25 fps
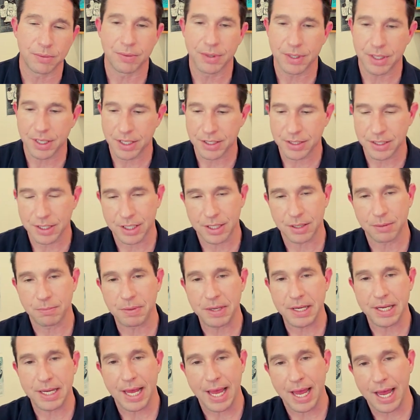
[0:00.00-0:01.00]
because it could
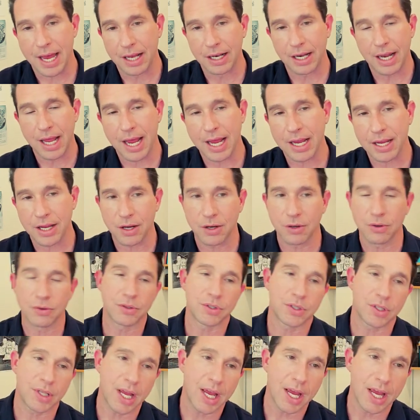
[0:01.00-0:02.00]
be él, ella,
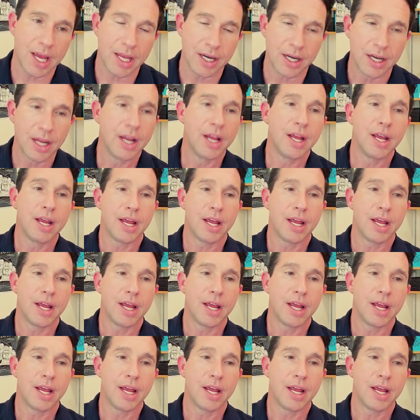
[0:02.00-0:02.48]
usted,